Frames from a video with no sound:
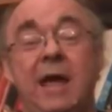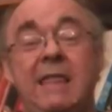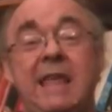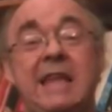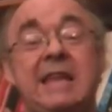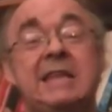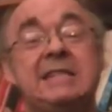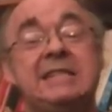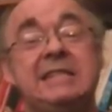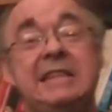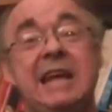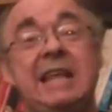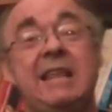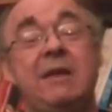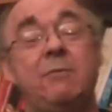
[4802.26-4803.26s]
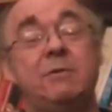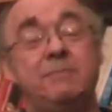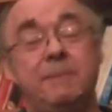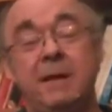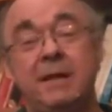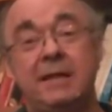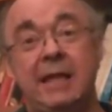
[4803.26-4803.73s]
that doesn't say that it was
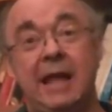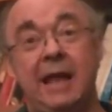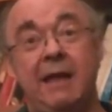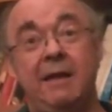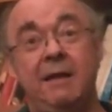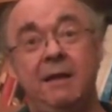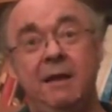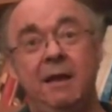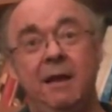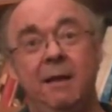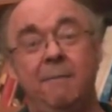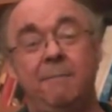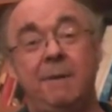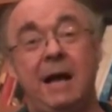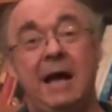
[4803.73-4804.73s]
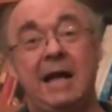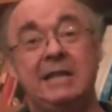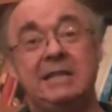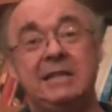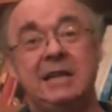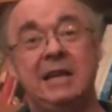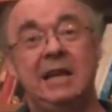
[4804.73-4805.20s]
built then,
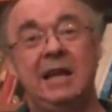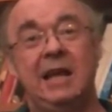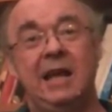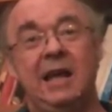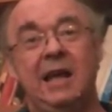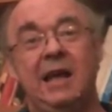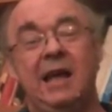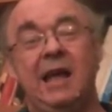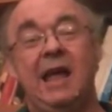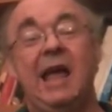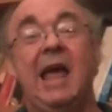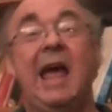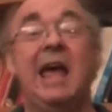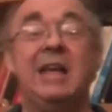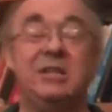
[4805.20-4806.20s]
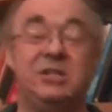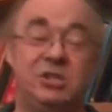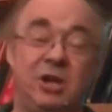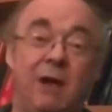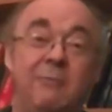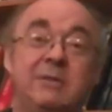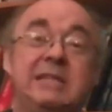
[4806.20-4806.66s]
but as
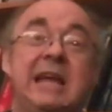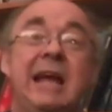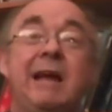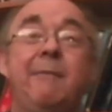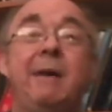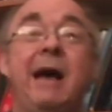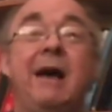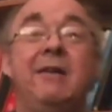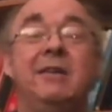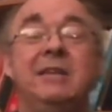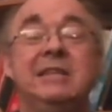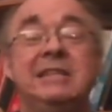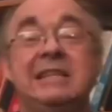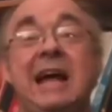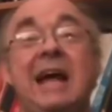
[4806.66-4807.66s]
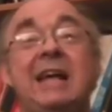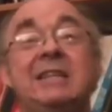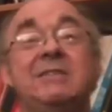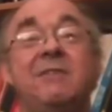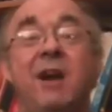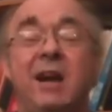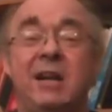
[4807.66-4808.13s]
John was saying about styles
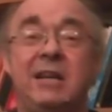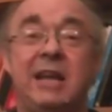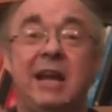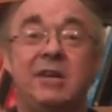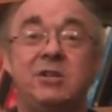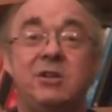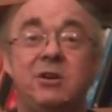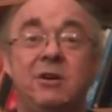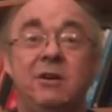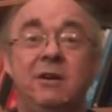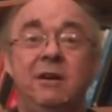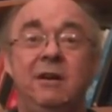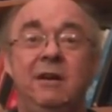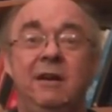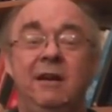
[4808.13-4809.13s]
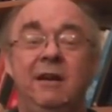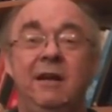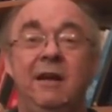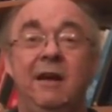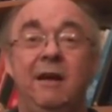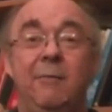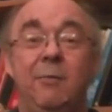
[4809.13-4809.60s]
of architecture,
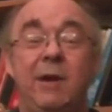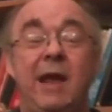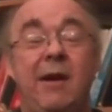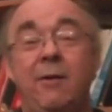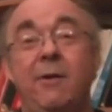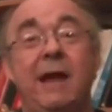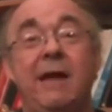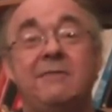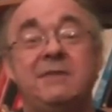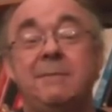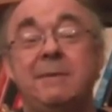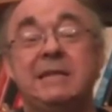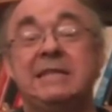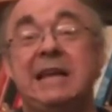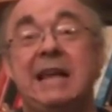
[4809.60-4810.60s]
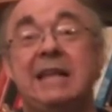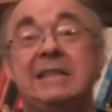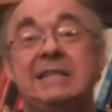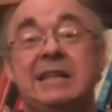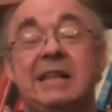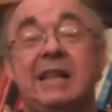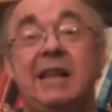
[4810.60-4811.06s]
we have something
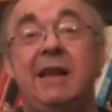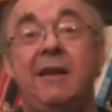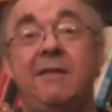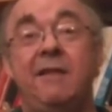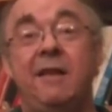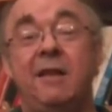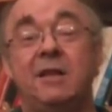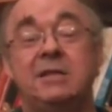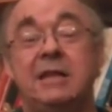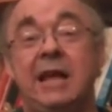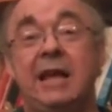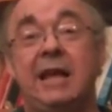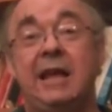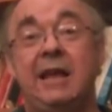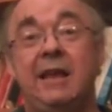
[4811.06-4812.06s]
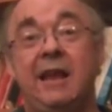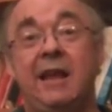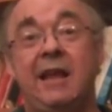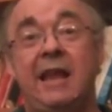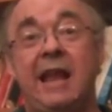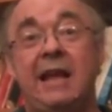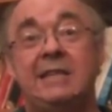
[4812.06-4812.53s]
stylistically here that looks like it
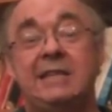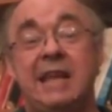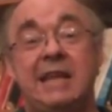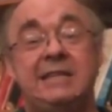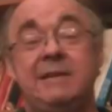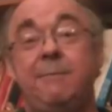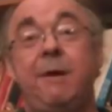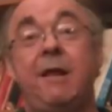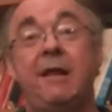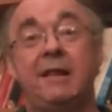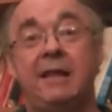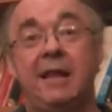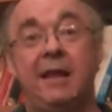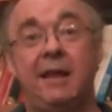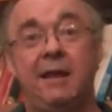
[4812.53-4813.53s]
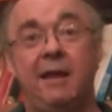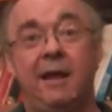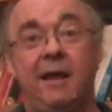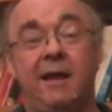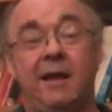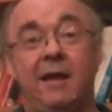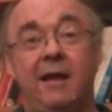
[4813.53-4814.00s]
connects, and symbolically
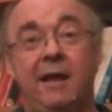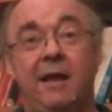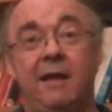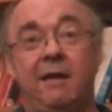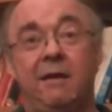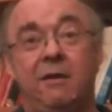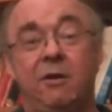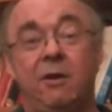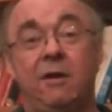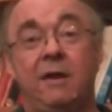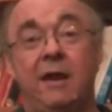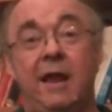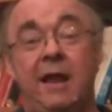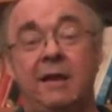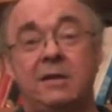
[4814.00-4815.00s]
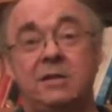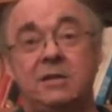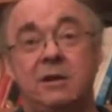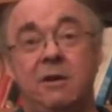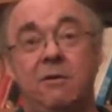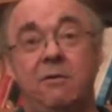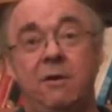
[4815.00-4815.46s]
it could connect.
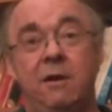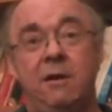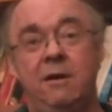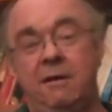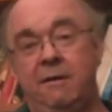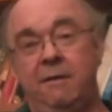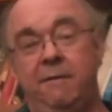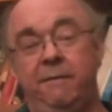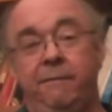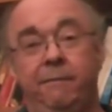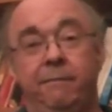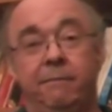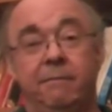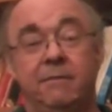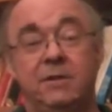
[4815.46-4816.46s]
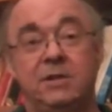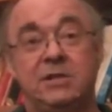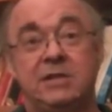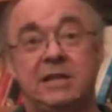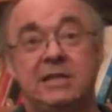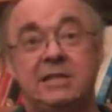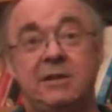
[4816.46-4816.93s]
So
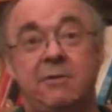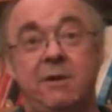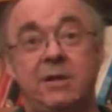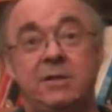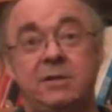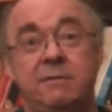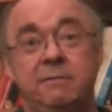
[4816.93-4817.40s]
just a consideration.